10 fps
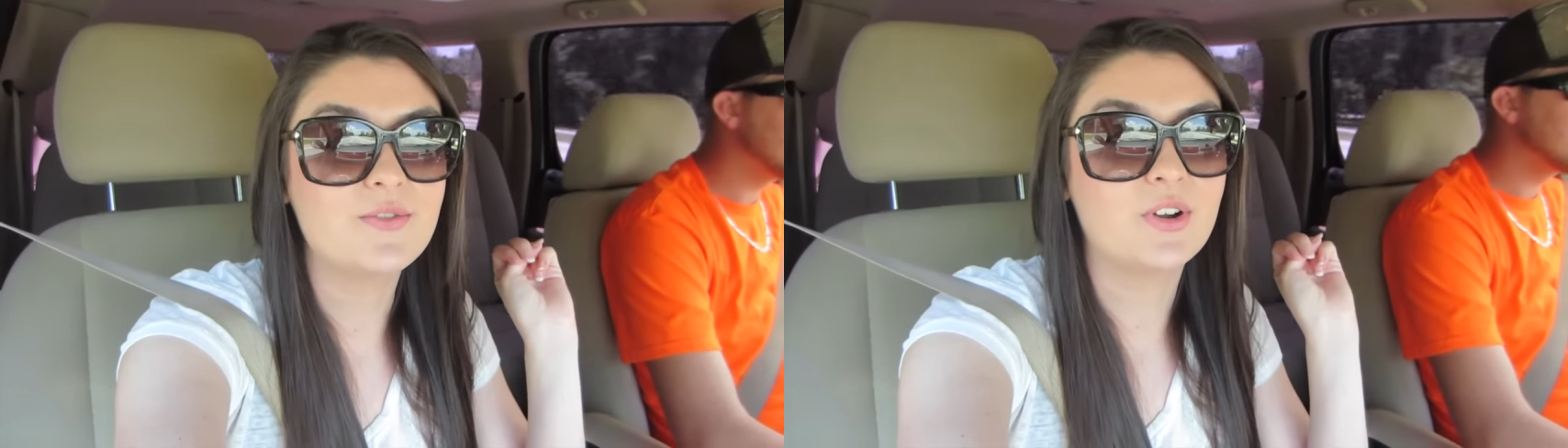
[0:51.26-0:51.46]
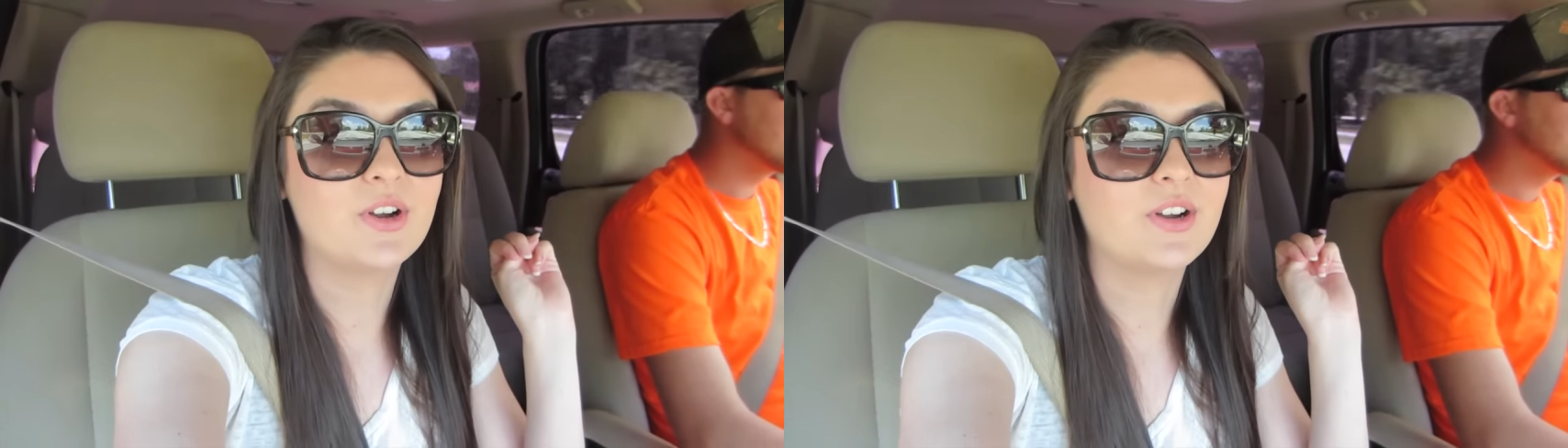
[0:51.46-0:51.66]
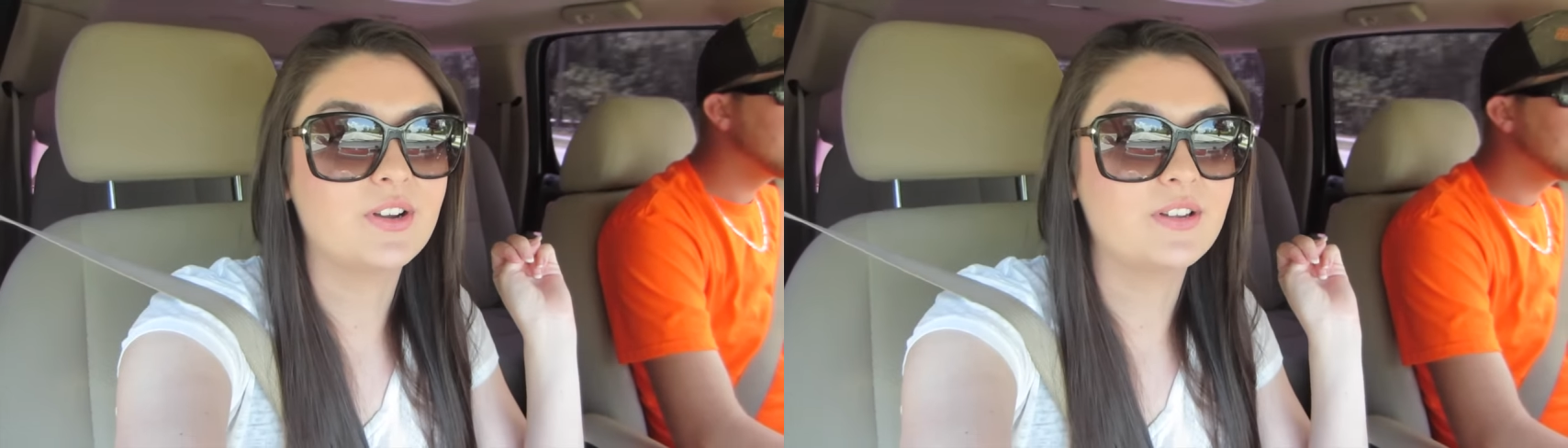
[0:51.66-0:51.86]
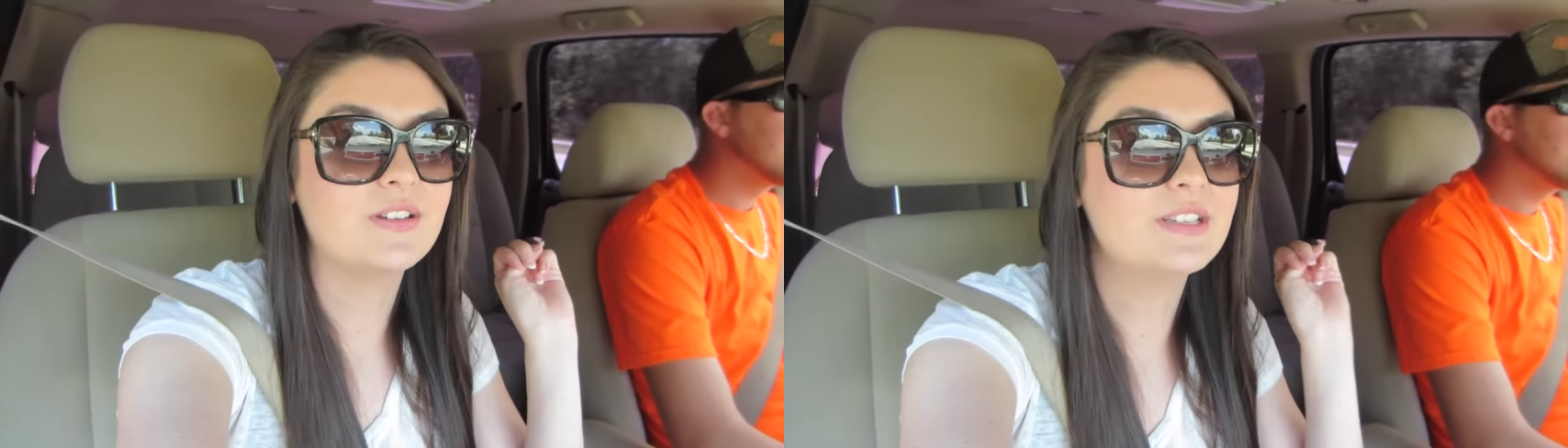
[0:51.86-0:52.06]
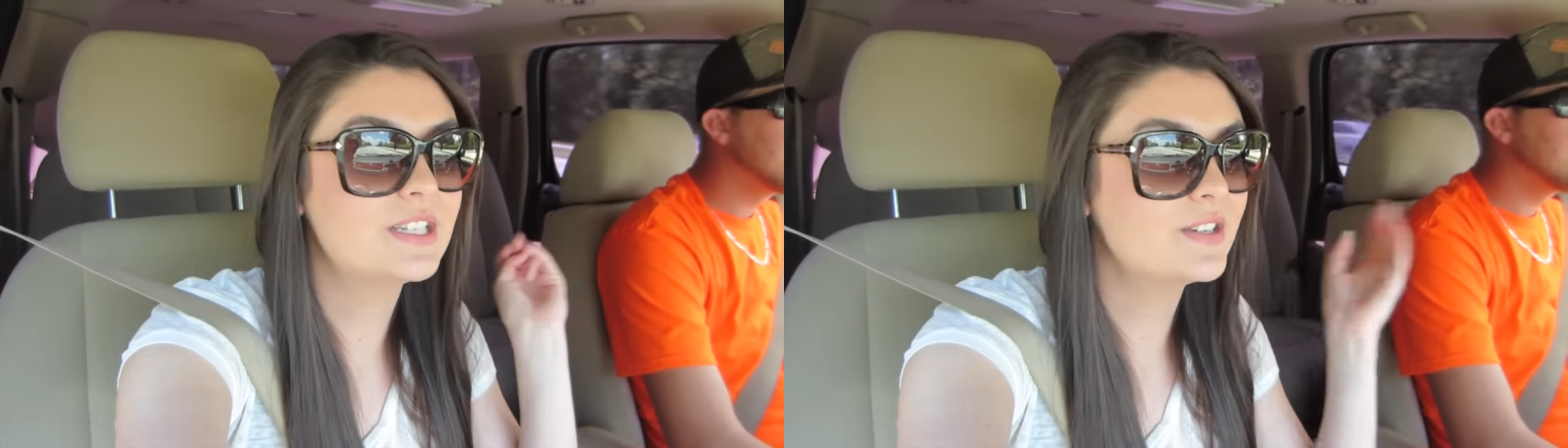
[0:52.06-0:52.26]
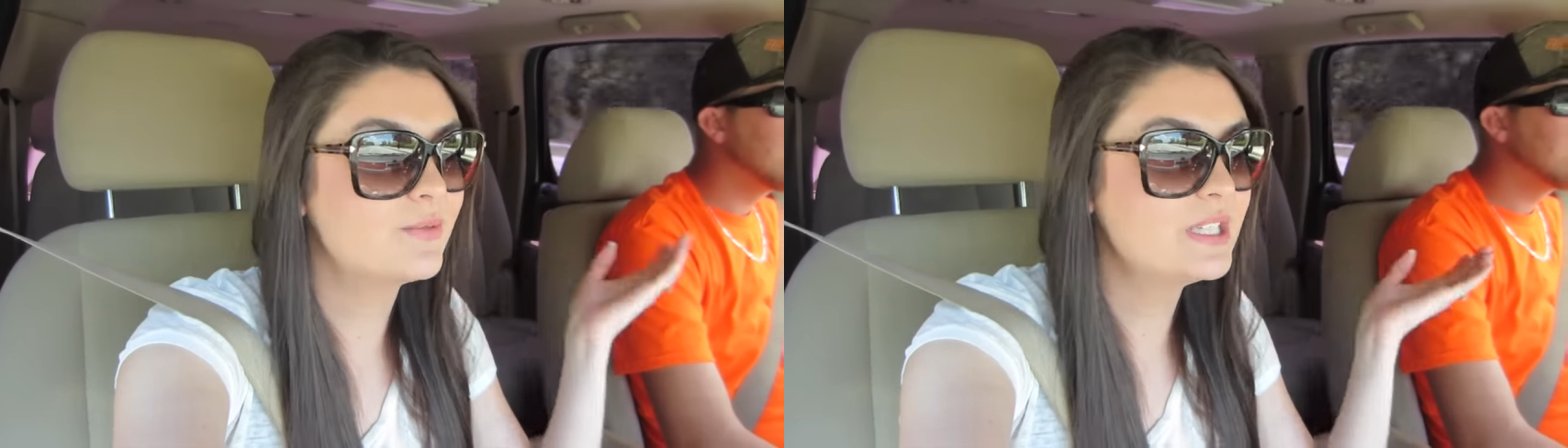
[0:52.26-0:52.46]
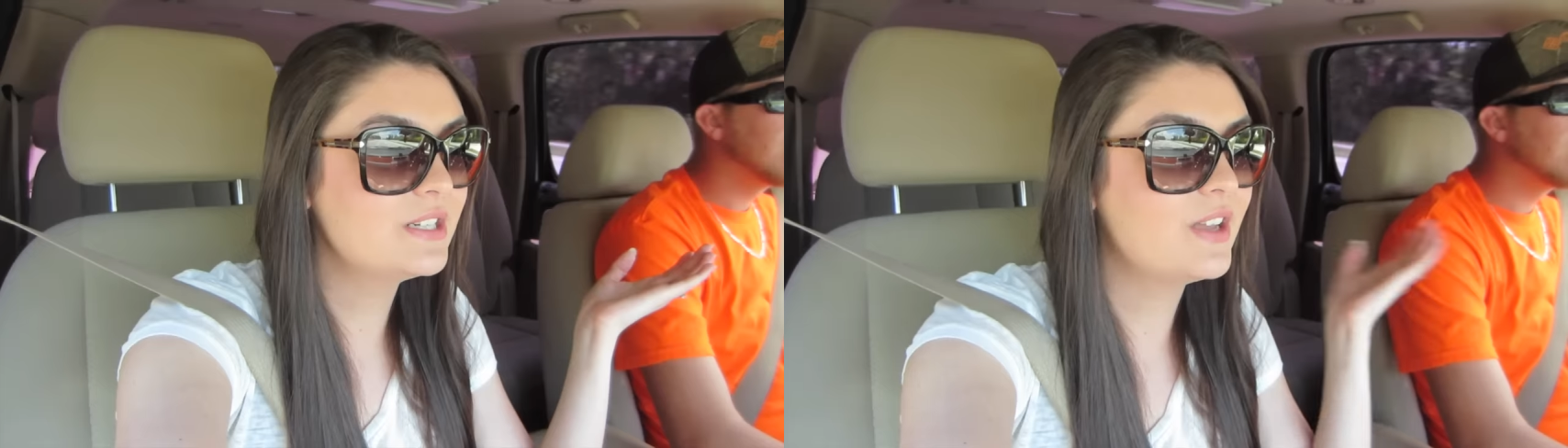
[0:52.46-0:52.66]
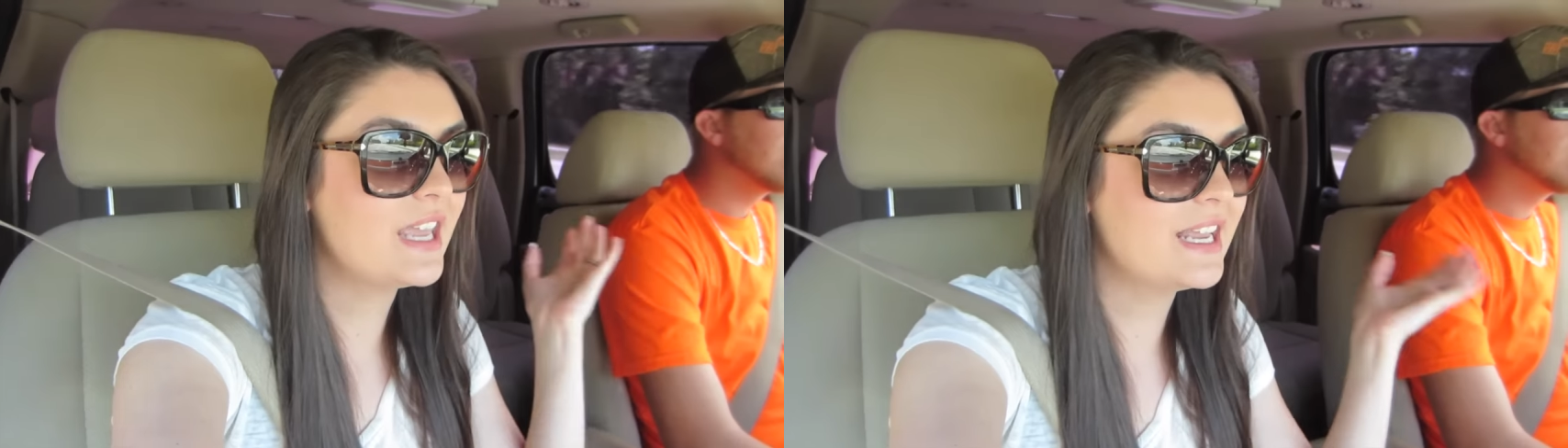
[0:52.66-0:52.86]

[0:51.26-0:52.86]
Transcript: for, is it, what's it called?